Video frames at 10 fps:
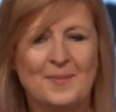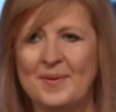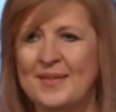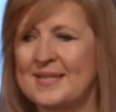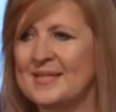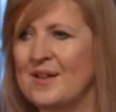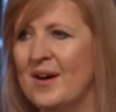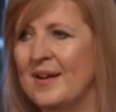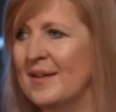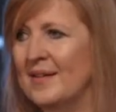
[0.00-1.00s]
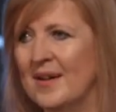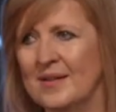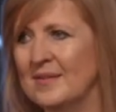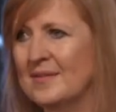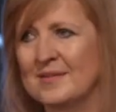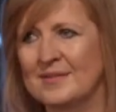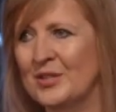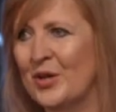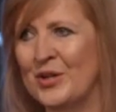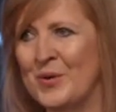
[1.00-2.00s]
but that's kind of
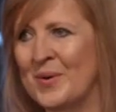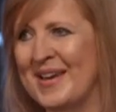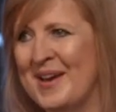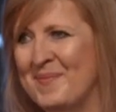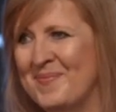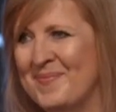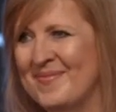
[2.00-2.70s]
not who I am.